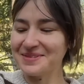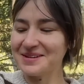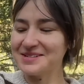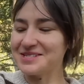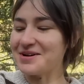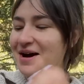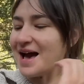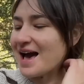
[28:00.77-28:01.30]

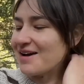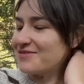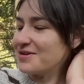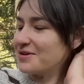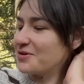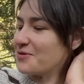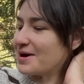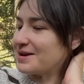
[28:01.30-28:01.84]
So I have
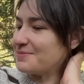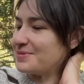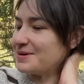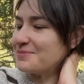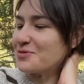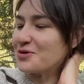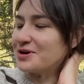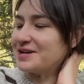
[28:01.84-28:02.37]
quite a bit
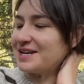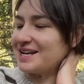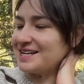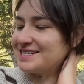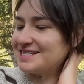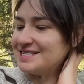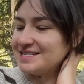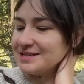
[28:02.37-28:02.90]
more knitting
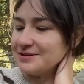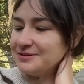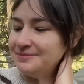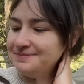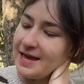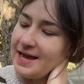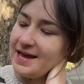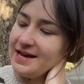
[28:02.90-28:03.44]
to do,
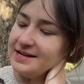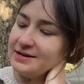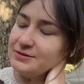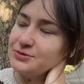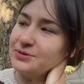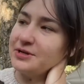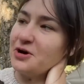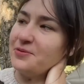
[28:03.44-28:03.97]
and I was
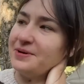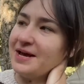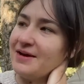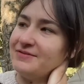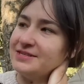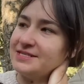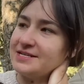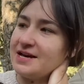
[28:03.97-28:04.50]
hoping to
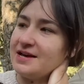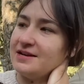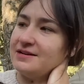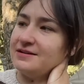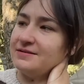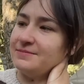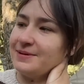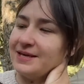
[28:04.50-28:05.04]
have this
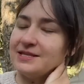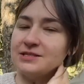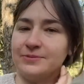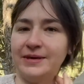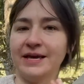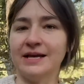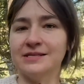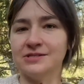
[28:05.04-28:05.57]
done by this
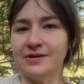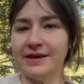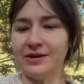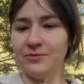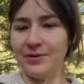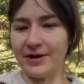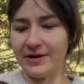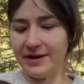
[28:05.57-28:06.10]
weekend so I
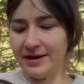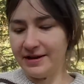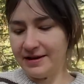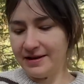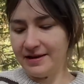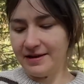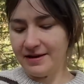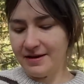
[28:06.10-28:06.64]
could wear it
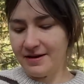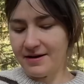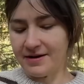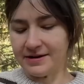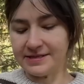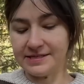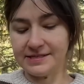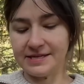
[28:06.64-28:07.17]

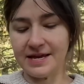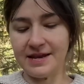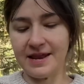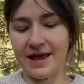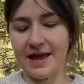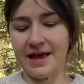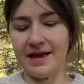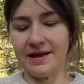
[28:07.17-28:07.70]
on
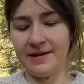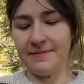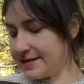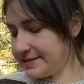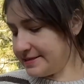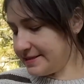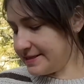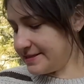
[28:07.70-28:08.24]
Sunday.
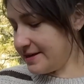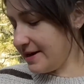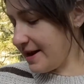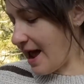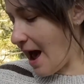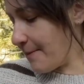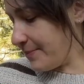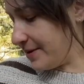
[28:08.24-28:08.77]
So that's not going
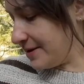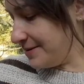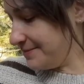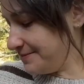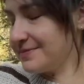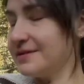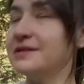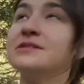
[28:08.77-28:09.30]
to
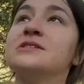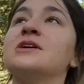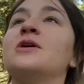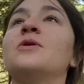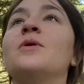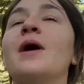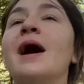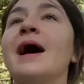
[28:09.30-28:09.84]
happen.
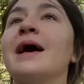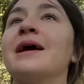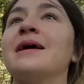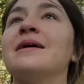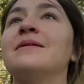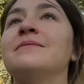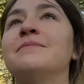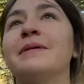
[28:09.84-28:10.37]
So
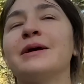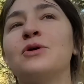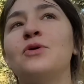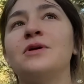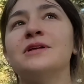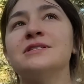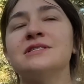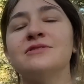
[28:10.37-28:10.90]
my
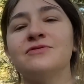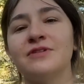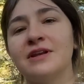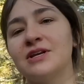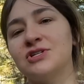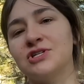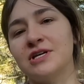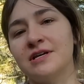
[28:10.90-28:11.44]
goal is to
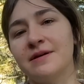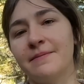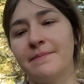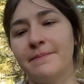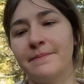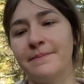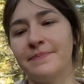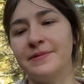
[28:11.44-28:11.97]
finish it
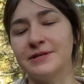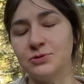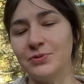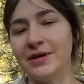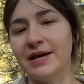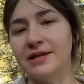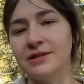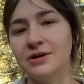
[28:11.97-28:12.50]
this
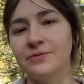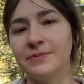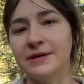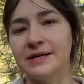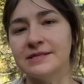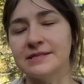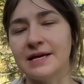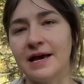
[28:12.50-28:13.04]
weekend though,
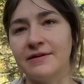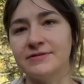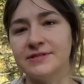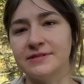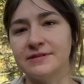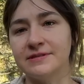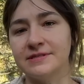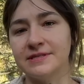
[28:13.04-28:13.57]
because I have
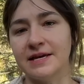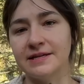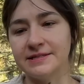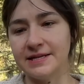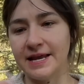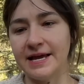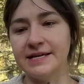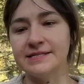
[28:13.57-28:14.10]
set
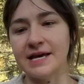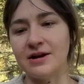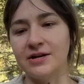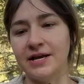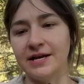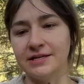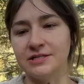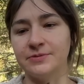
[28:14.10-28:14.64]
today,
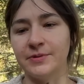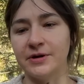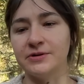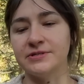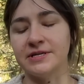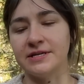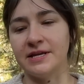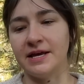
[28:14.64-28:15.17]
Saturday, and tomorrow,
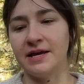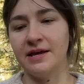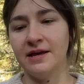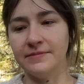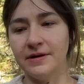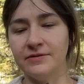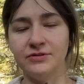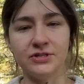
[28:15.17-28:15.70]
Sunday,
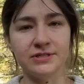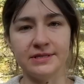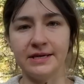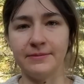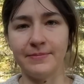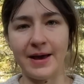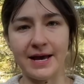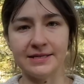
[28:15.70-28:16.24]
of just
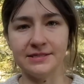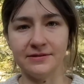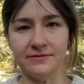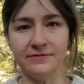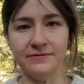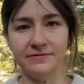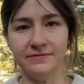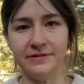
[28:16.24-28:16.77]
like
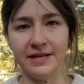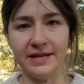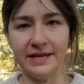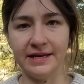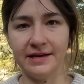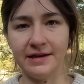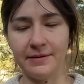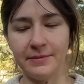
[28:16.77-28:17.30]
passive
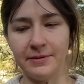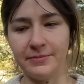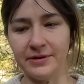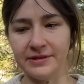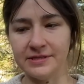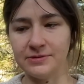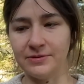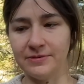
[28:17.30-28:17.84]
knitting, and I'm going to
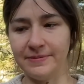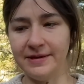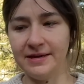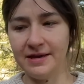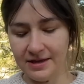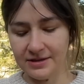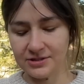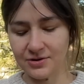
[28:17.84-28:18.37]
bring this with
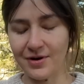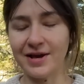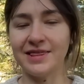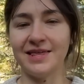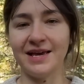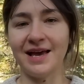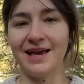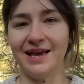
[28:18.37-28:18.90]
me. So I
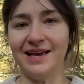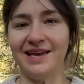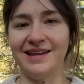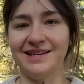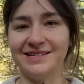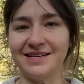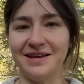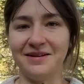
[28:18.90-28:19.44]
think I can get
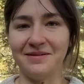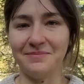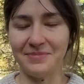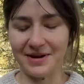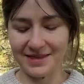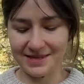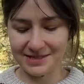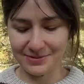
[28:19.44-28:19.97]
it done
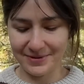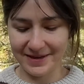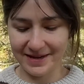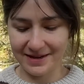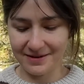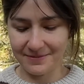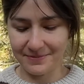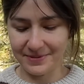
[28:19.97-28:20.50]
by this
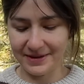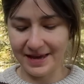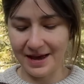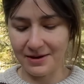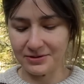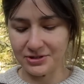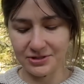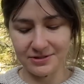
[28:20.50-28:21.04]
weekend. But
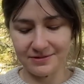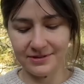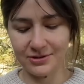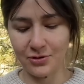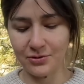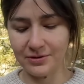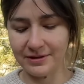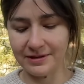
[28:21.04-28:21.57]
yeah, just
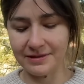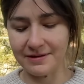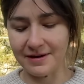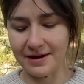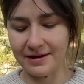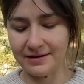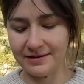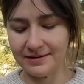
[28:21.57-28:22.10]
totally
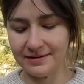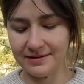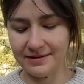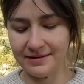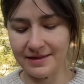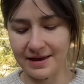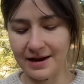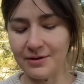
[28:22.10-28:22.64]
thought
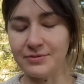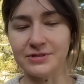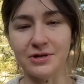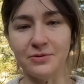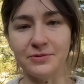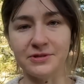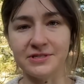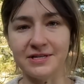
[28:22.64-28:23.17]
that I was
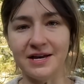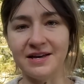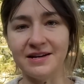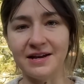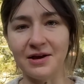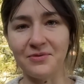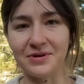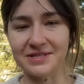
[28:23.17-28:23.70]
almost done
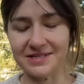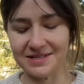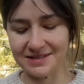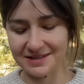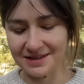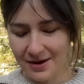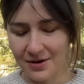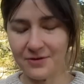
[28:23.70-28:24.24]
and I wasn't.
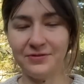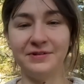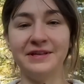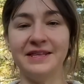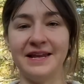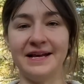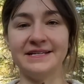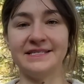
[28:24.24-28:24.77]
Hopefully
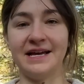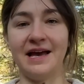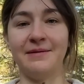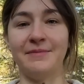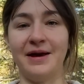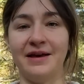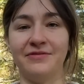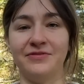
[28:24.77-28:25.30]
the next
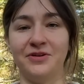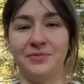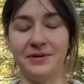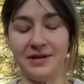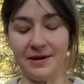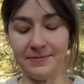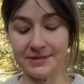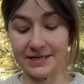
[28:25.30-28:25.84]
time I film
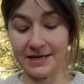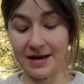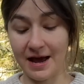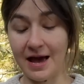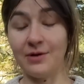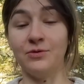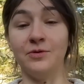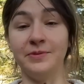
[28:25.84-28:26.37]
an update,
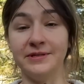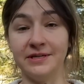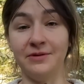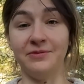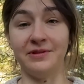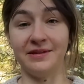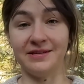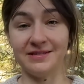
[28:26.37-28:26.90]
I will be done
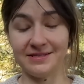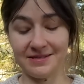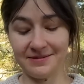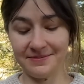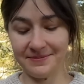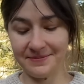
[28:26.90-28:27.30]
with this.